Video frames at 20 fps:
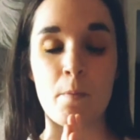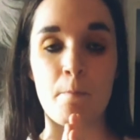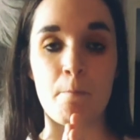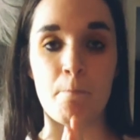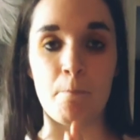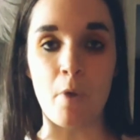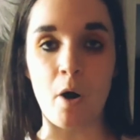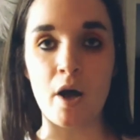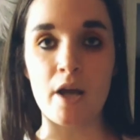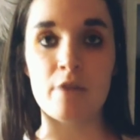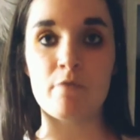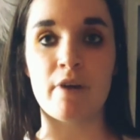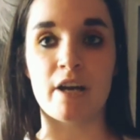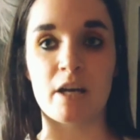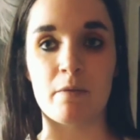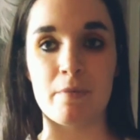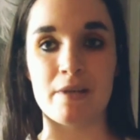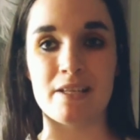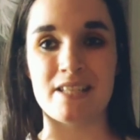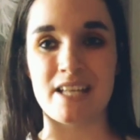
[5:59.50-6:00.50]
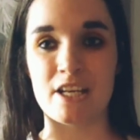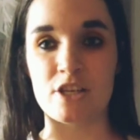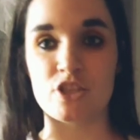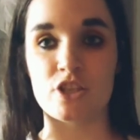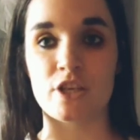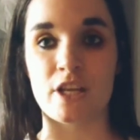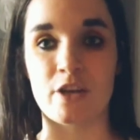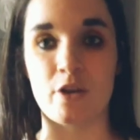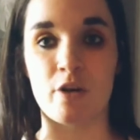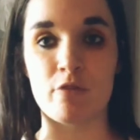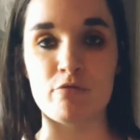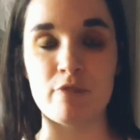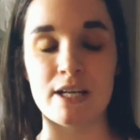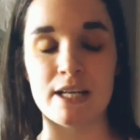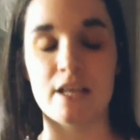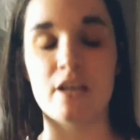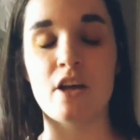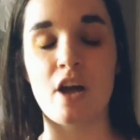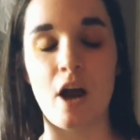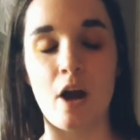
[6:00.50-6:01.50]
my recommendation, and I really
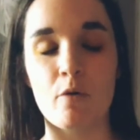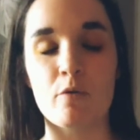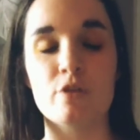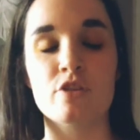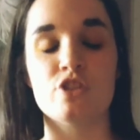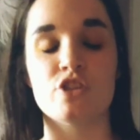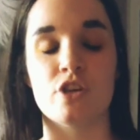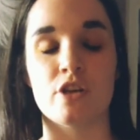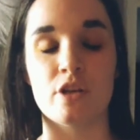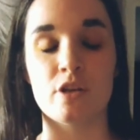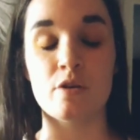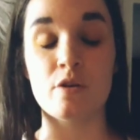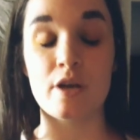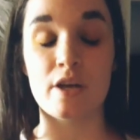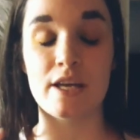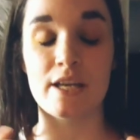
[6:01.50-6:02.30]
encourage you,